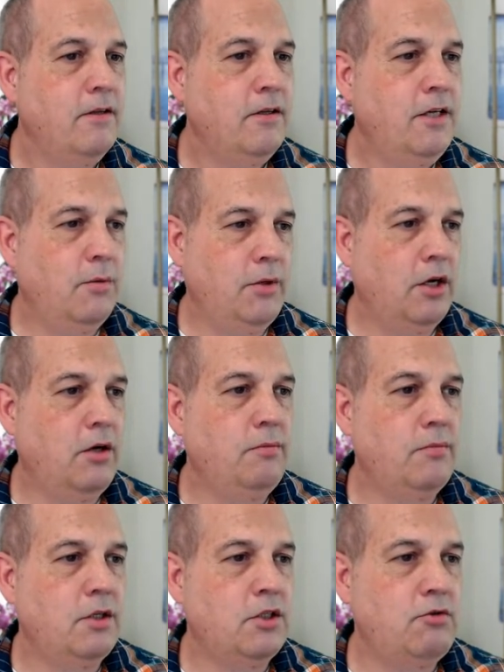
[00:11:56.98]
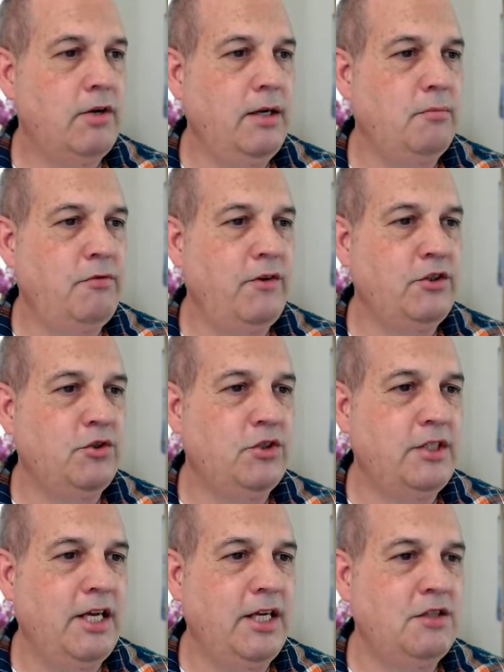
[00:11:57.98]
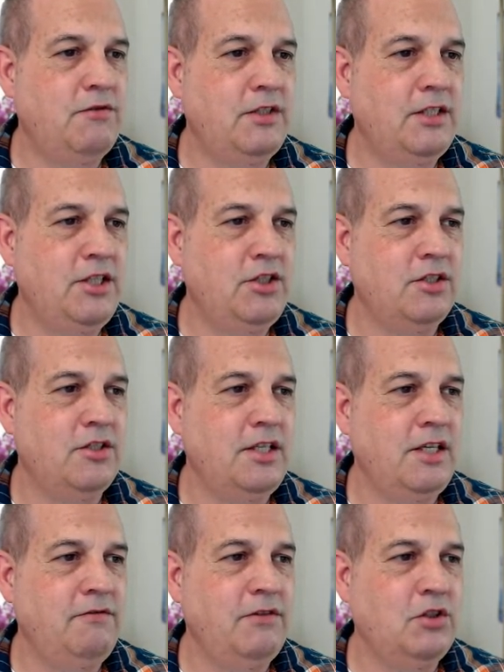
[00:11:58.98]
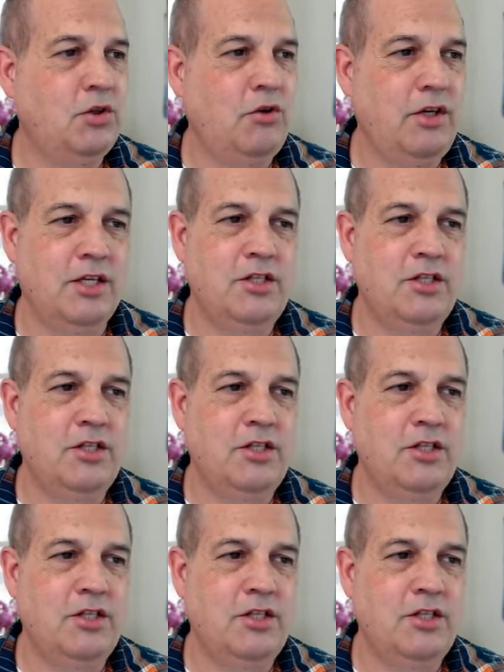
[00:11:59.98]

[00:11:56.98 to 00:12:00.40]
Here we go, Australian Professional Standards for Teachers in Victoria.